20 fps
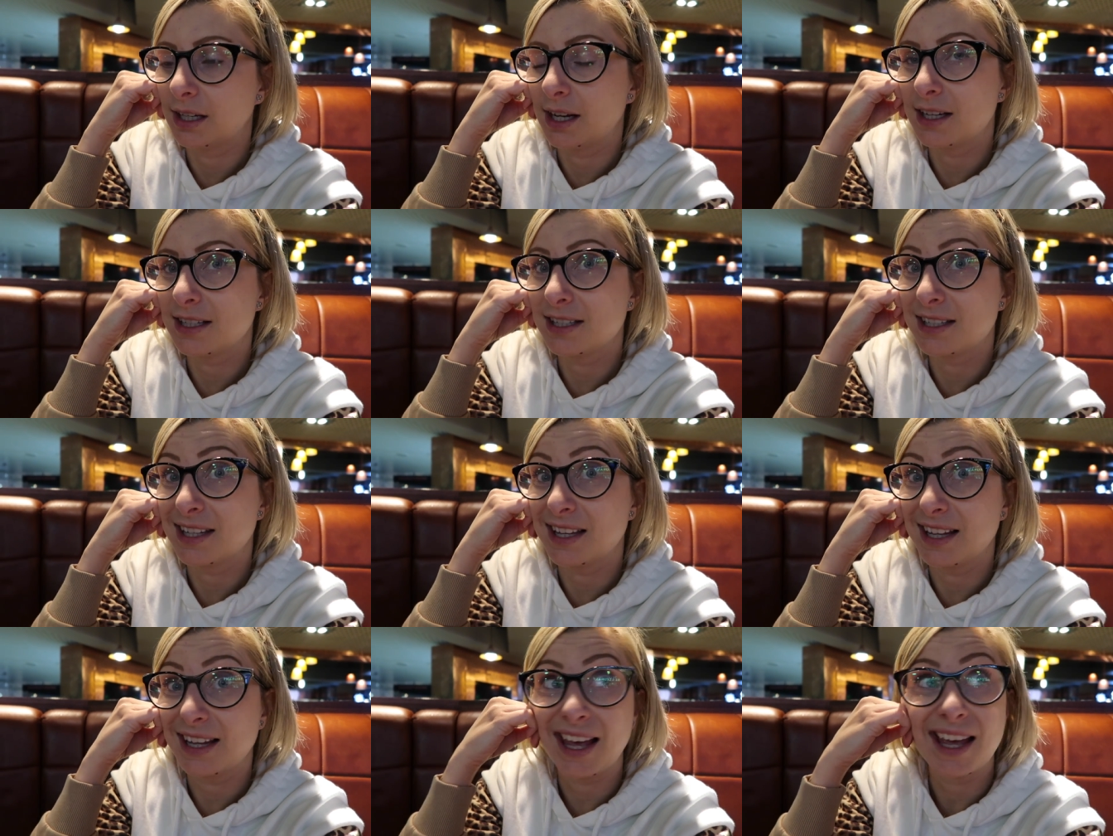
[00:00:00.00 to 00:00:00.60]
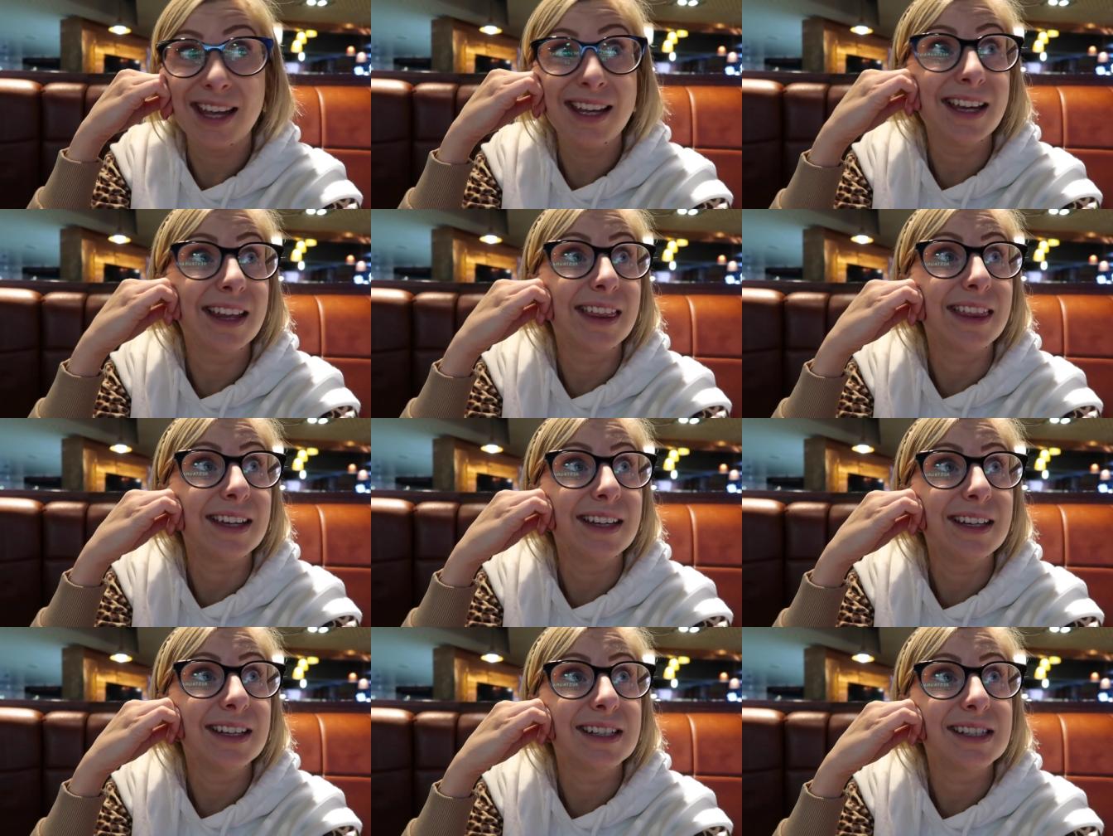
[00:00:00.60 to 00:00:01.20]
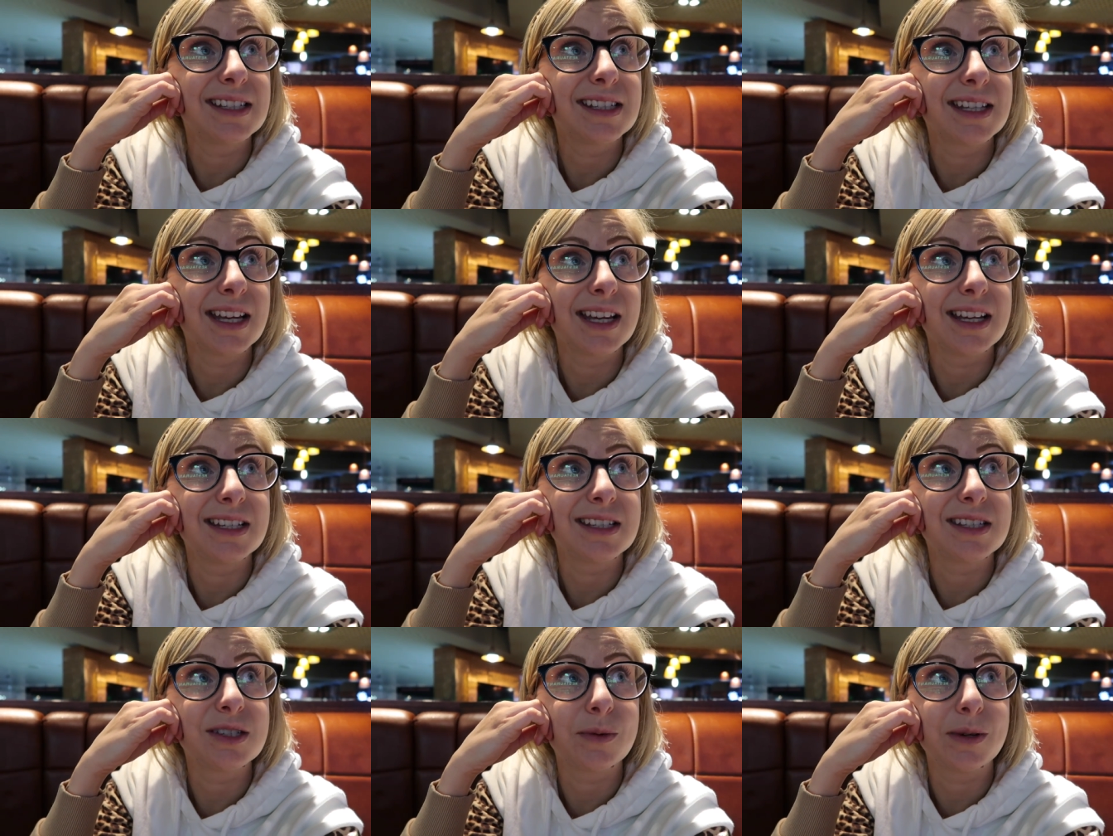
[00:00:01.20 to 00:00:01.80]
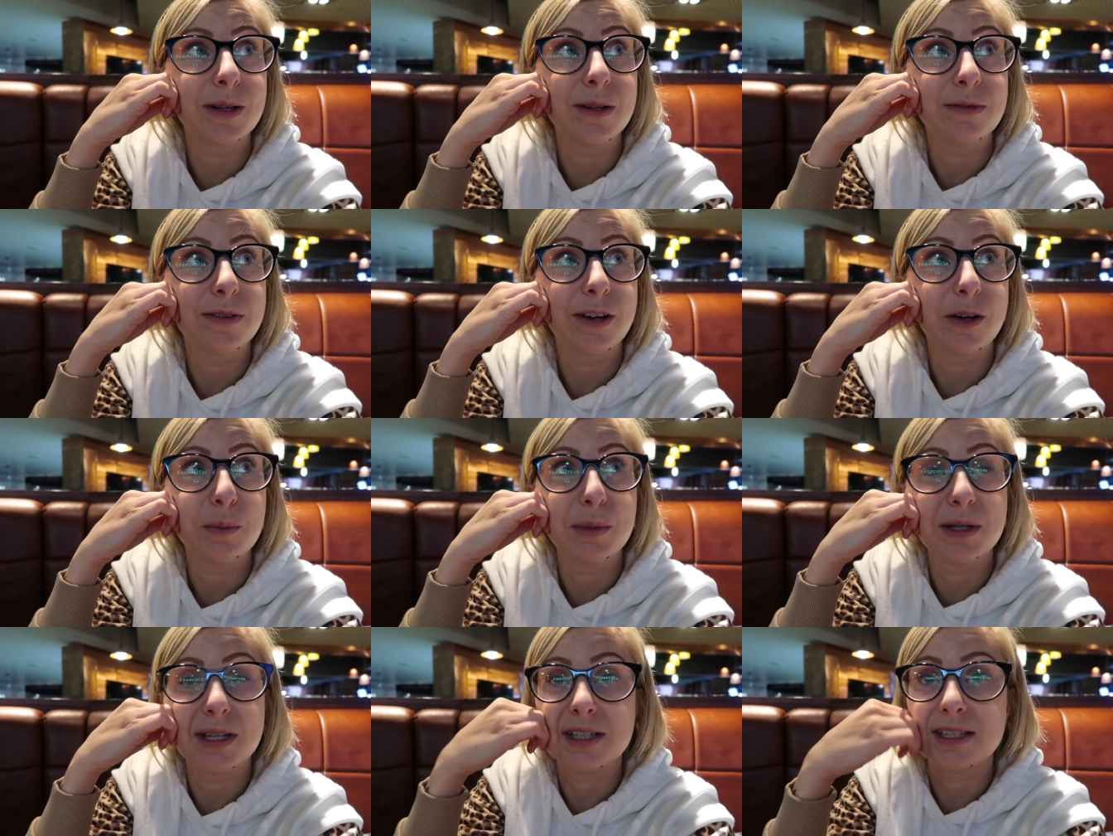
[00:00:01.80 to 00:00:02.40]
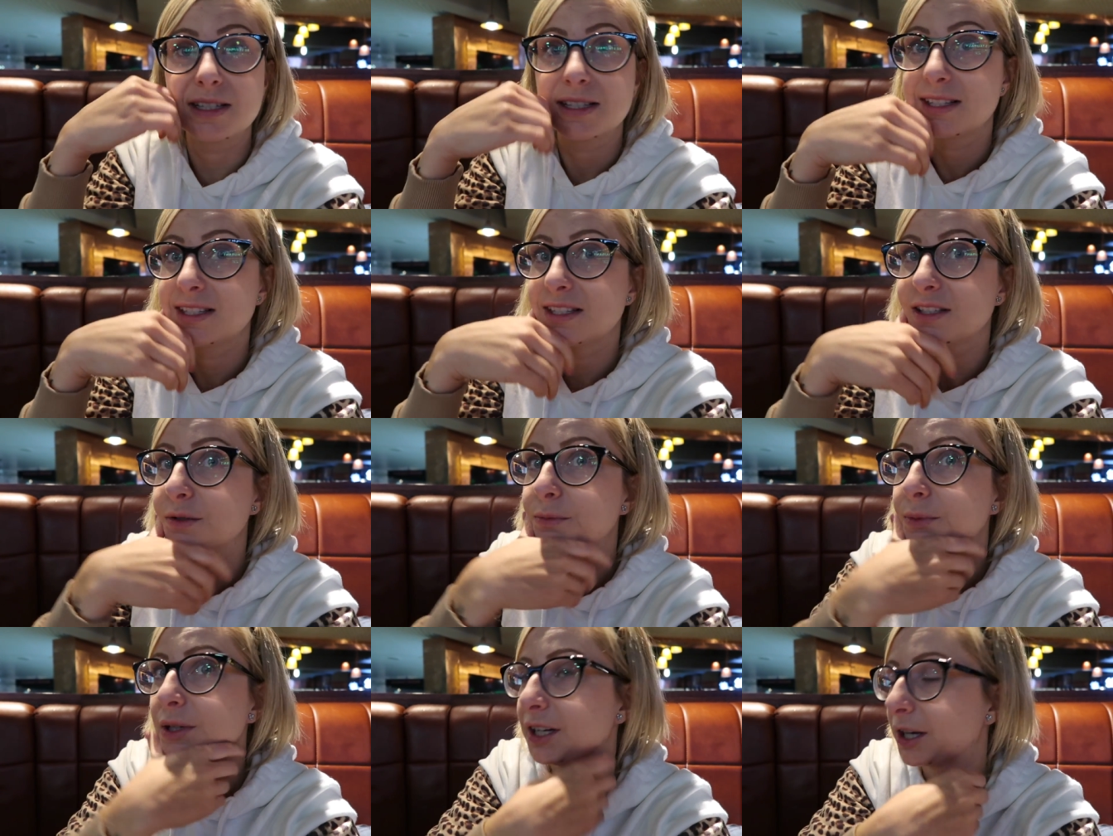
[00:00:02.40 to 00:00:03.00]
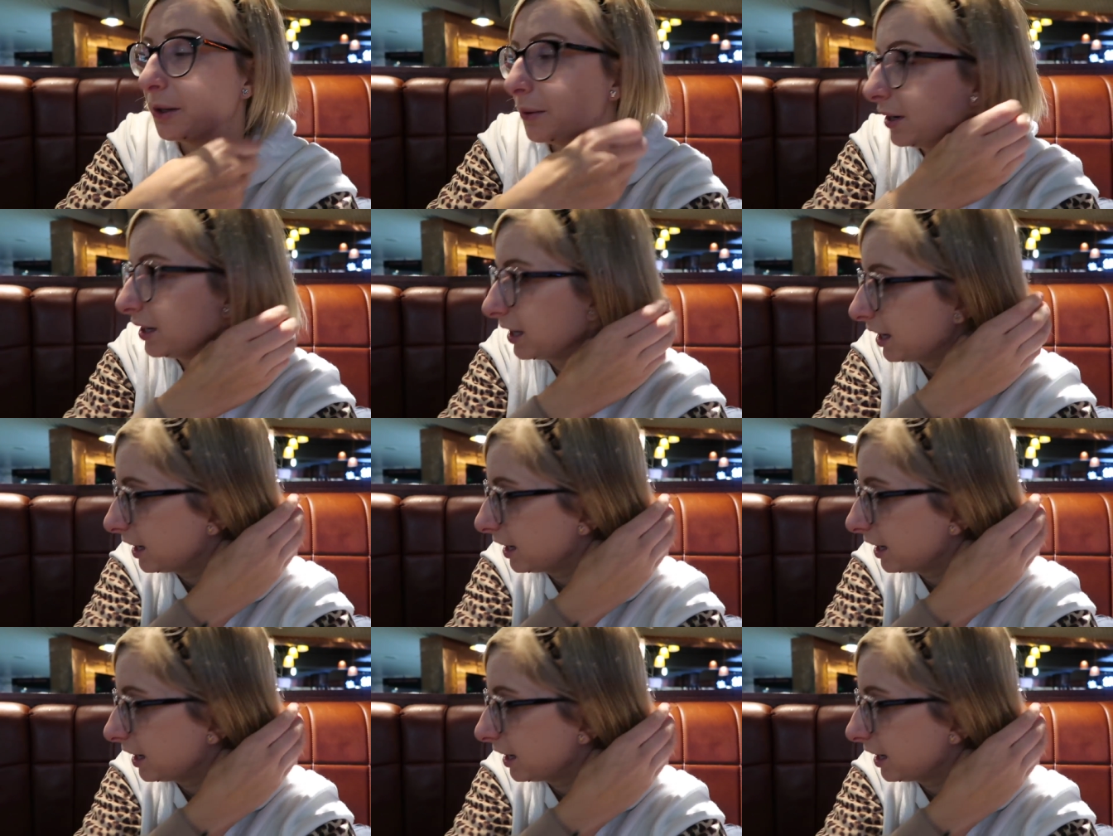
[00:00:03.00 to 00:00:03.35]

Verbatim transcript: head to the gate, I think. It says 25 minutes until we know our